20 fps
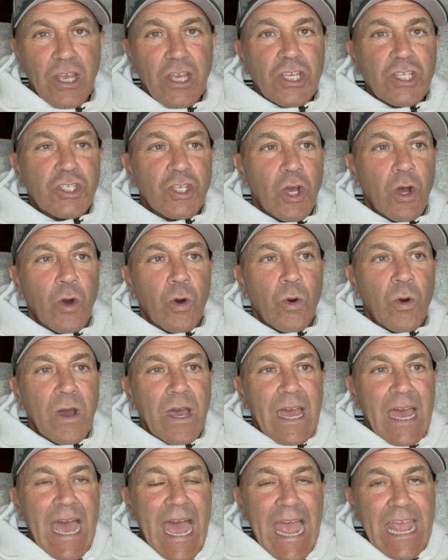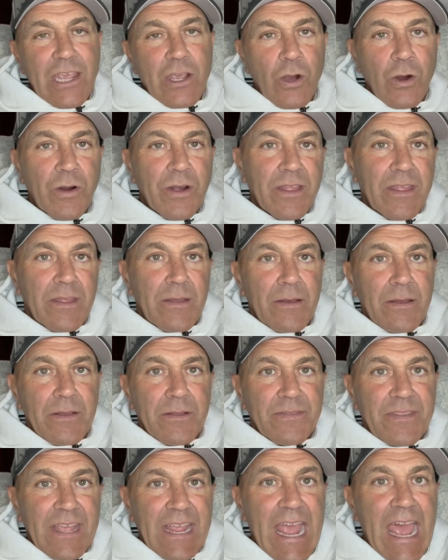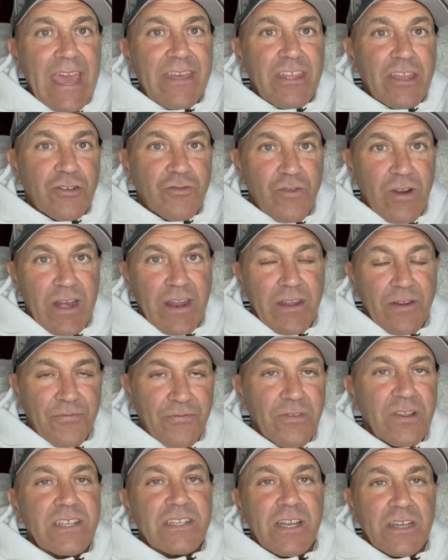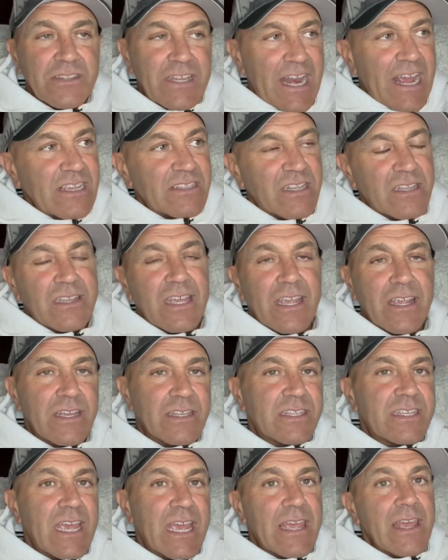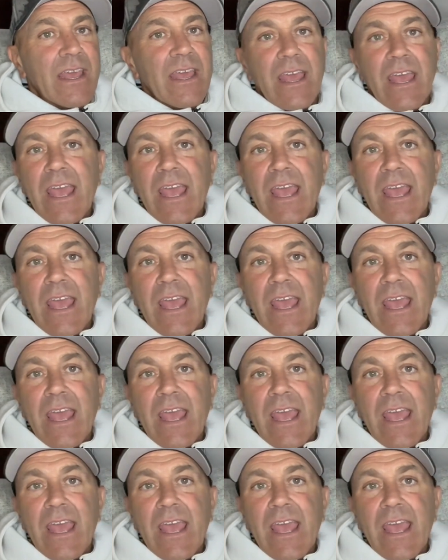So I go to the guy that's running the freeze-out that has a ticket and say,